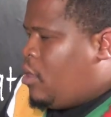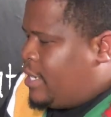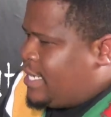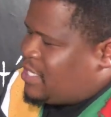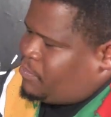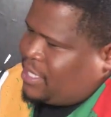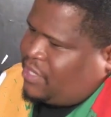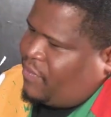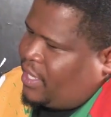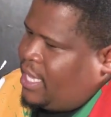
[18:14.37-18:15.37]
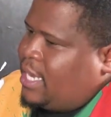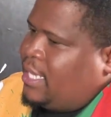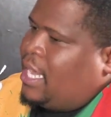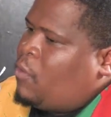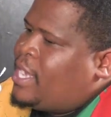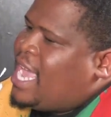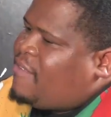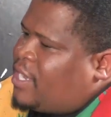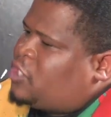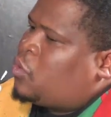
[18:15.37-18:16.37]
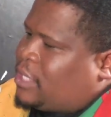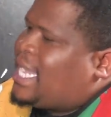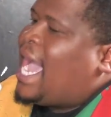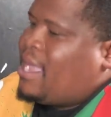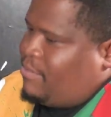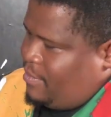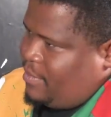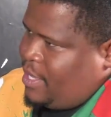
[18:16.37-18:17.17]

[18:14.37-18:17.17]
on this specific area. We never took time